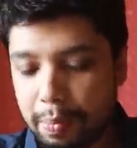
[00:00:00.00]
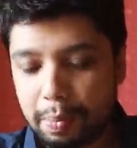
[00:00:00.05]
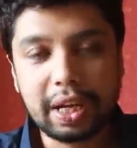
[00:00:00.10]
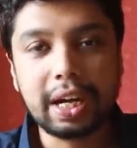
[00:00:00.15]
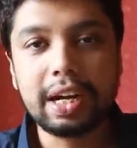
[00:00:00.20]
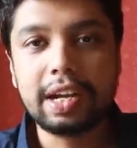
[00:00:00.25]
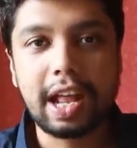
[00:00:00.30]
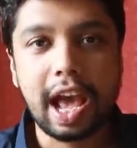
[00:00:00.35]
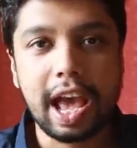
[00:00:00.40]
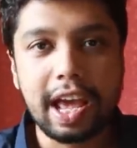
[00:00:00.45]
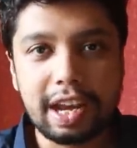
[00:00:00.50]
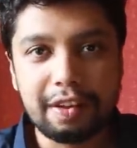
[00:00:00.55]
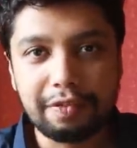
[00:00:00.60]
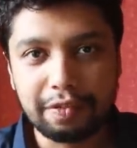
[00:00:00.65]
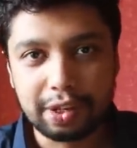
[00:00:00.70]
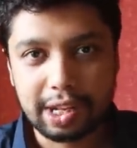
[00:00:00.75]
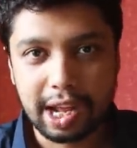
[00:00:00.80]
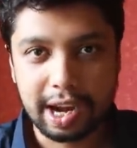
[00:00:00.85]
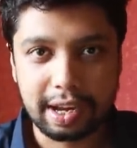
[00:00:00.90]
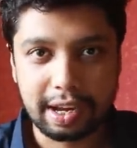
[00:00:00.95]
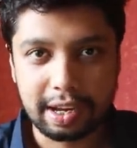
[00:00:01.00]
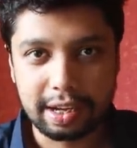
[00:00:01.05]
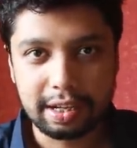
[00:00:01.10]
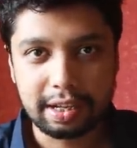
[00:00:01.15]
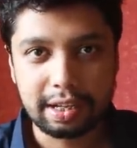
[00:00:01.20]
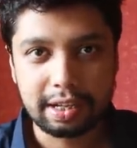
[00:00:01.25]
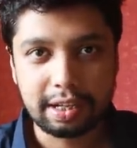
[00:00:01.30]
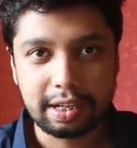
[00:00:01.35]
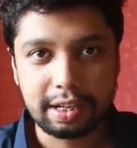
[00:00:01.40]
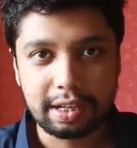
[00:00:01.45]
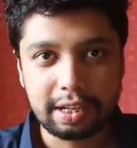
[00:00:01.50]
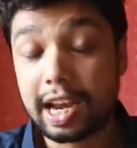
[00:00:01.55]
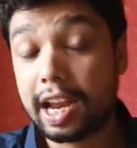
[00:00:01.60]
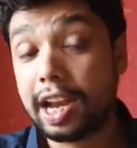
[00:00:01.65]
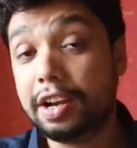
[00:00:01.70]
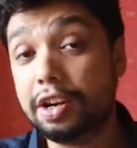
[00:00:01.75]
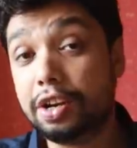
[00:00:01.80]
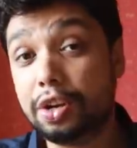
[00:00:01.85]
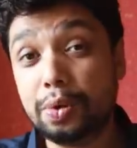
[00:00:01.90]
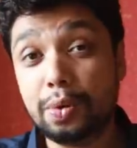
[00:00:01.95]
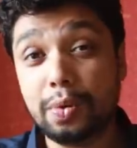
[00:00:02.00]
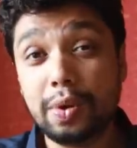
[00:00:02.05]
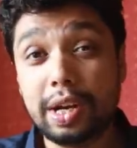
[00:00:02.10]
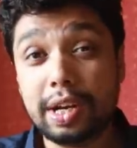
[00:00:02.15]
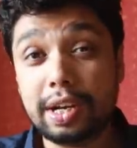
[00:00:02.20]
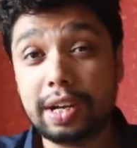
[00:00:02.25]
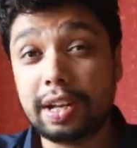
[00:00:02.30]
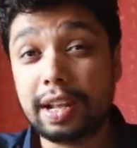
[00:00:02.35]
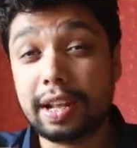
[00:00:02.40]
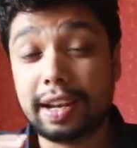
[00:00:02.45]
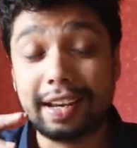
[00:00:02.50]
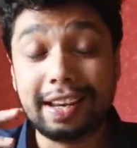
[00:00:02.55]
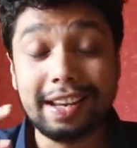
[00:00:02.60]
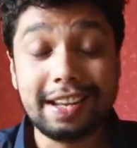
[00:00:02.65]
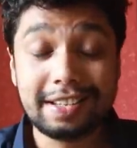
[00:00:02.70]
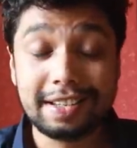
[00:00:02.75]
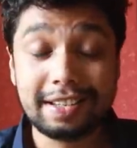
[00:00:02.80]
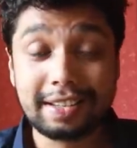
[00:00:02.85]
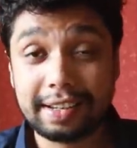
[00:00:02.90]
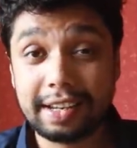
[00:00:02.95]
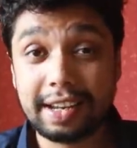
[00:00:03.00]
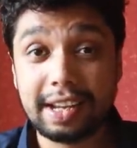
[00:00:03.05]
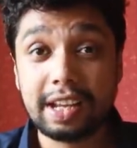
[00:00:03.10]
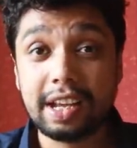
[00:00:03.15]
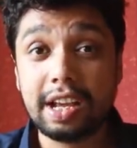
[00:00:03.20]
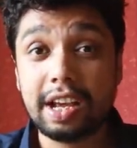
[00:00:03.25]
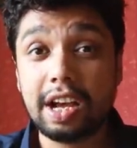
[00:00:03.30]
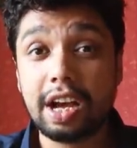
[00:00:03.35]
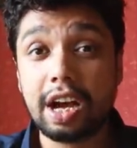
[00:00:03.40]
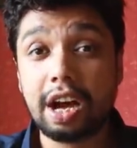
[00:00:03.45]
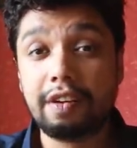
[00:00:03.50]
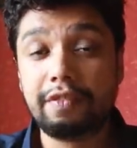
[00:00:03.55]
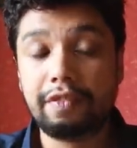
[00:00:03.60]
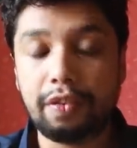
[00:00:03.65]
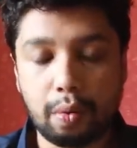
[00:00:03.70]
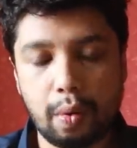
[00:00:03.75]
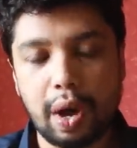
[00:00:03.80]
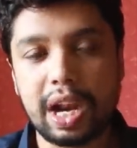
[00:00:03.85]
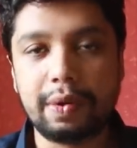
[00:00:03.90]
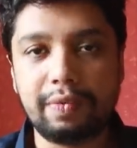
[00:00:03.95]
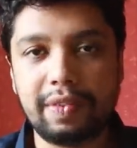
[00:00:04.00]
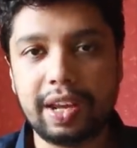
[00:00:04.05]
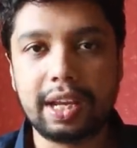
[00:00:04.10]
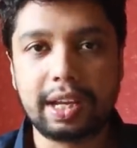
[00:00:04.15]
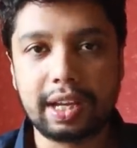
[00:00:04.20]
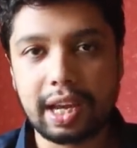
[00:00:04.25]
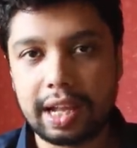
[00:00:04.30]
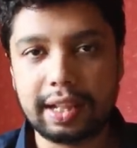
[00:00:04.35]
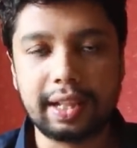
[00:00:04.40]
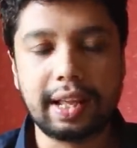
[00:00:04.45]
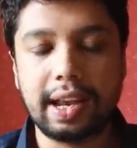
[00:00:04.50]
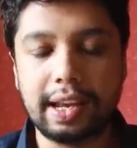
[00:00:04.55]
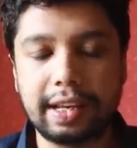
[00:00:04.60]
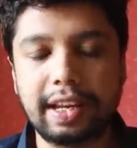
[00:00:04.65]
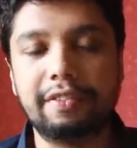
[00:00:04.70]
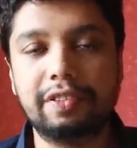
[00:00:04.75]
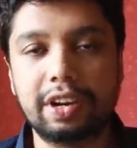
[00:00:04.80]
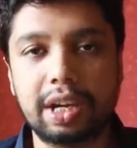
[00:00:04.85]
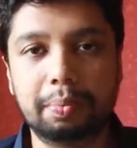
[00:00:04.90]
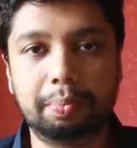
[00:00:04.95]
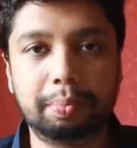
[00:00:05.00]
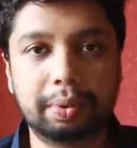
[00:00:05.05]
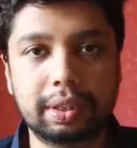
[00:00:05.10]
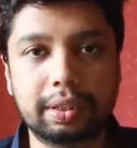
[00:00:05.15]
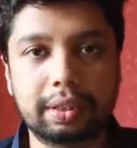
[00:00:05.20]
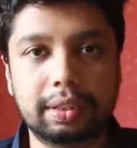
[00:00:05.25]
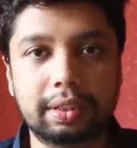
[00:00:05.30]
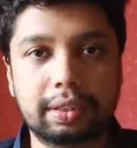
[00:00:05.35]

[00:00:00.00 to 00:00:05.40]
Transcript: keeping a diary for that year, and I do it religiously for 1 week, and then I'll give it up.